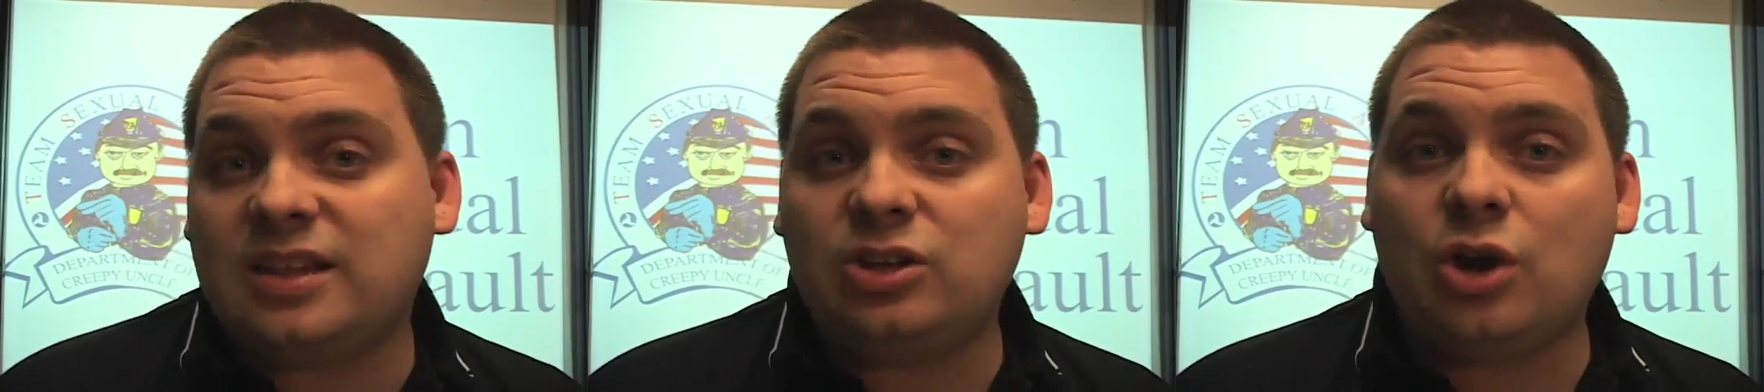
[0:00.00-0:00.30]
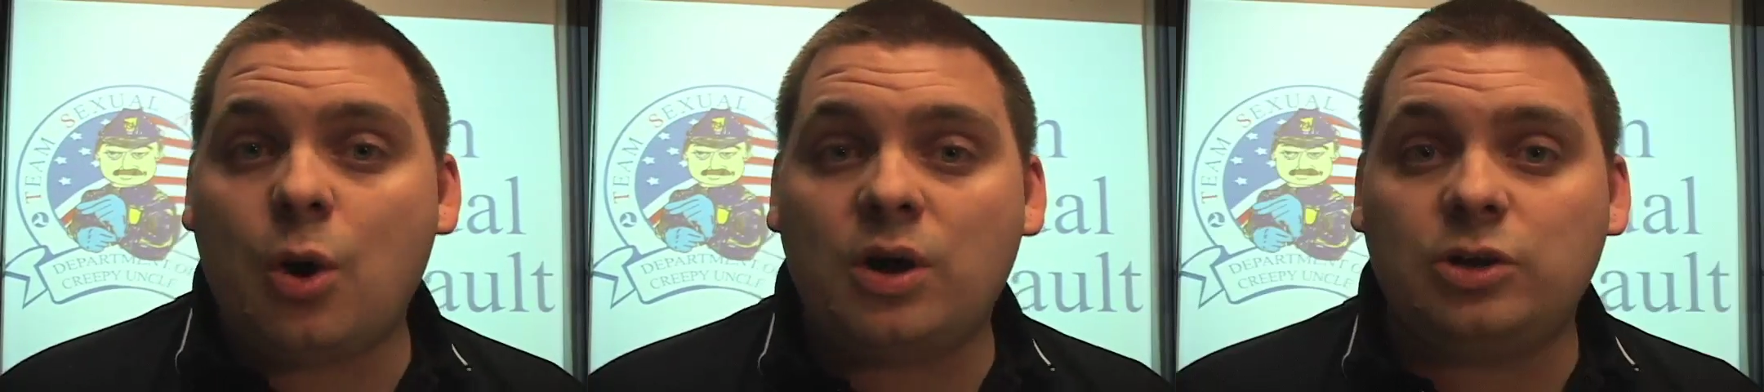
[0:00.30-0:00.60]
then you
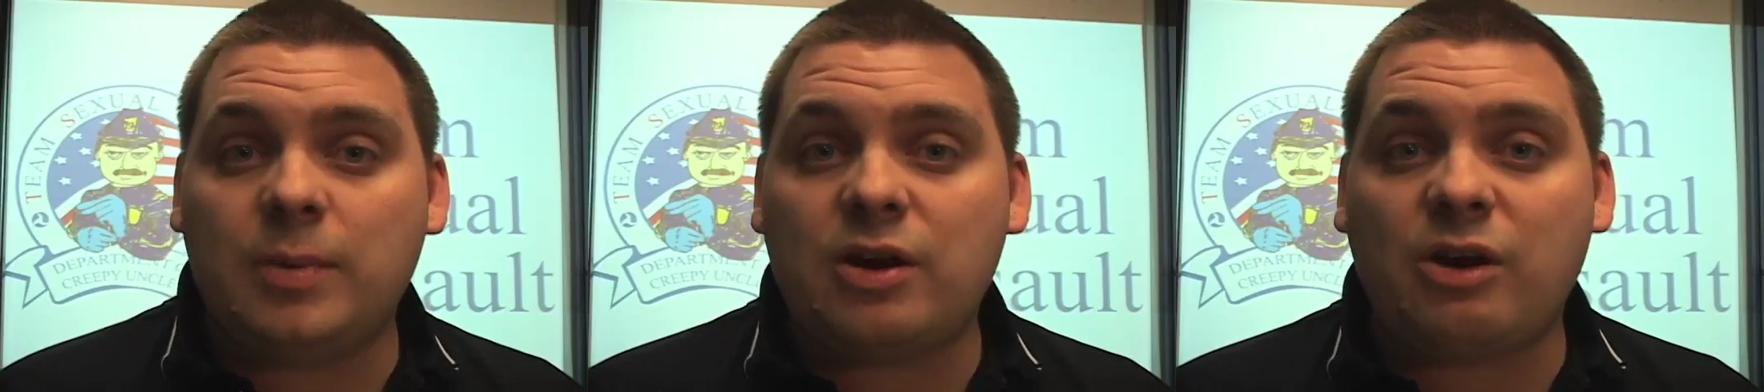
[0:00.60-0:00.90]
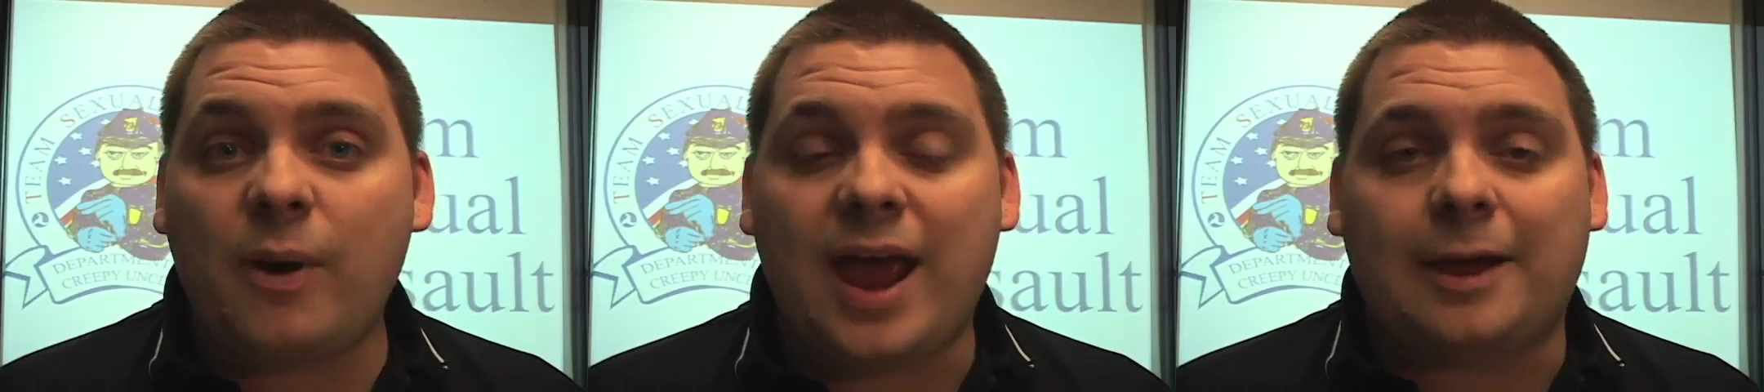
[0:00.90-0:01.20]
go on your merry
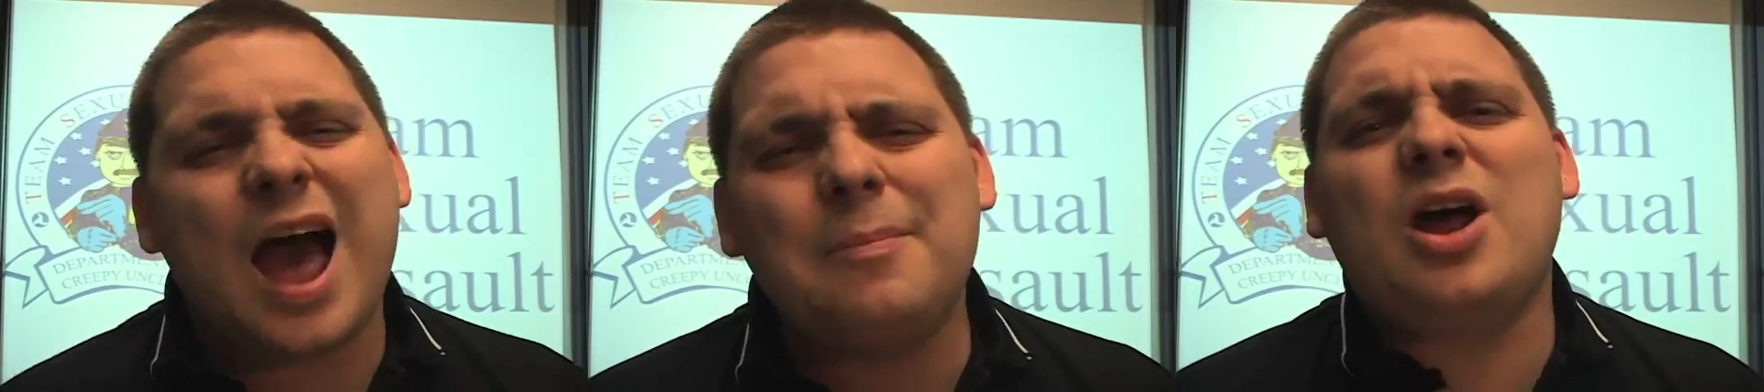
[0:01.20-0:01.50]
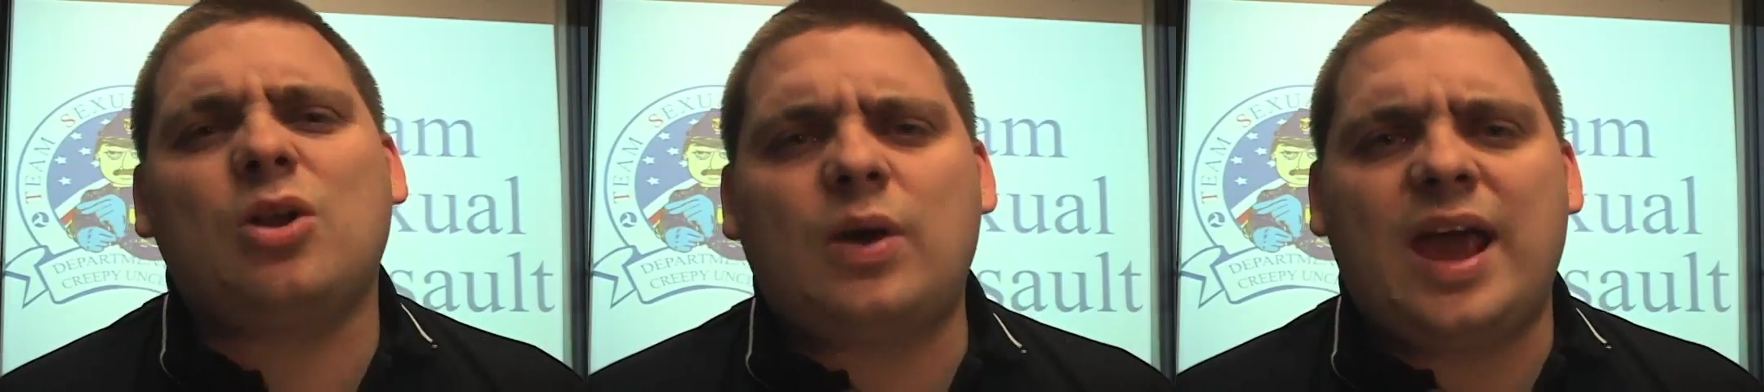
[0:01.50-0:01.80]
way. I'm
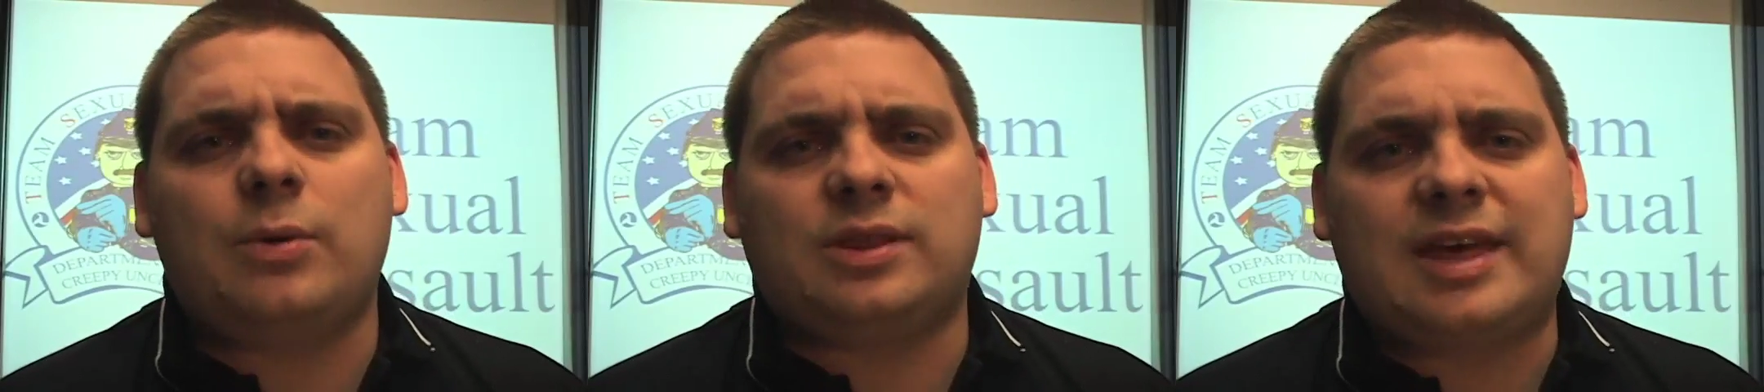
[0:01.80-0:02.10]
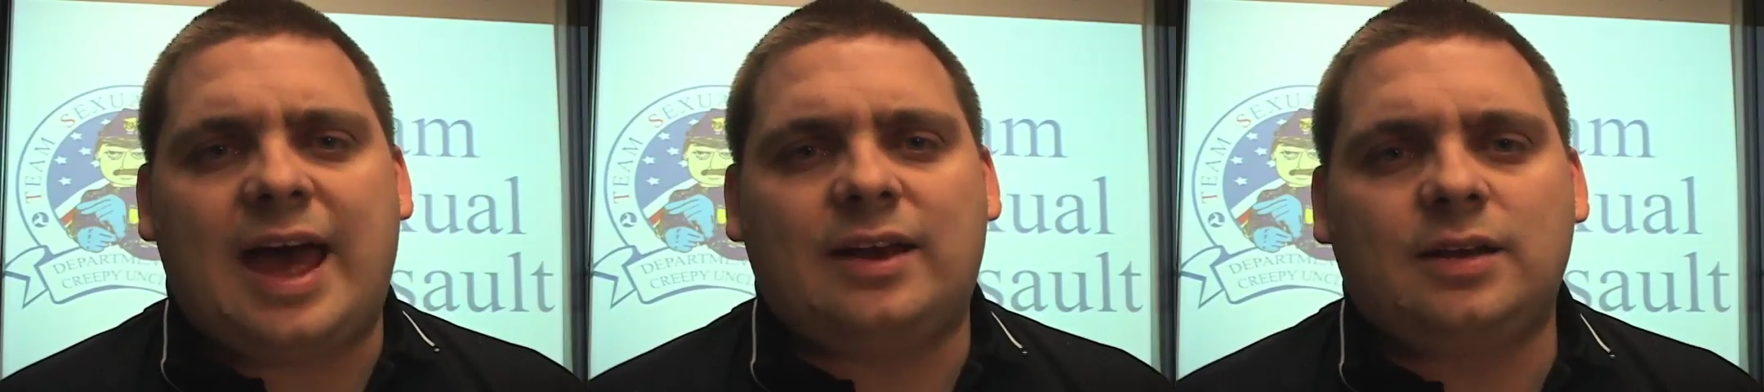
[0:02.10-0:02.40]
not okay with that.